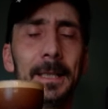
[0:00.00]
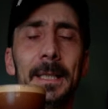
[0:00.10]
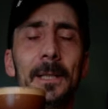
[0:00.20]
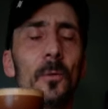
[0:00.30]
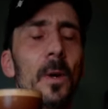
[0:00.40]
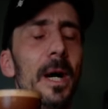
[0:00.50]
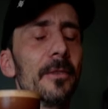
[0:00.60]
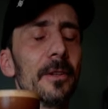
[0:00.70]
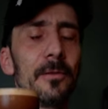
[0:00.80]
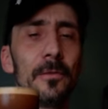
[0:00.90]
and a
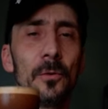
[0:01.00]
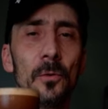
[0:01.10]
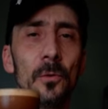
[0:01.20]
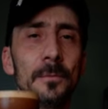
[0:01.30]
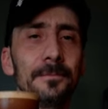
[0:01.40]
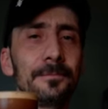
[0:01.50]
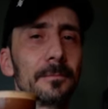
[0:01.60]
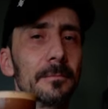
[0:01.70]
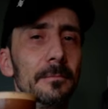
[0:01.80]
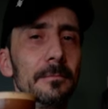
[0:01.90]
wonderful
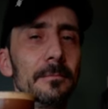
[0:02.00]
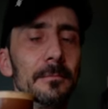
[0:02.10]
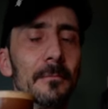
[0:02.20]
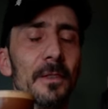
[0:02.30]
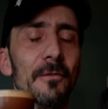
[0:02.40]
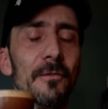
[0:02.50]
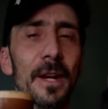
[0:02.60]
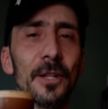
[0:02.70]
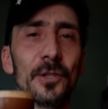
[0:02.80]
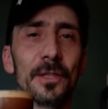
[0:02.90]

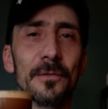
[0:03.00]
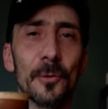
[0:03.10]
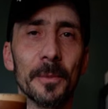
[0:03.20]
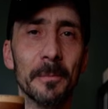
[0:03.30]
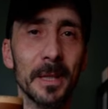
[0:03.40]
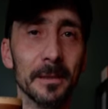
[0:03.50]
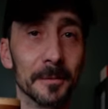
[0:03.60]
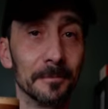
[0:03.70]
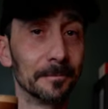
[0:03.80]
freshness from the mint.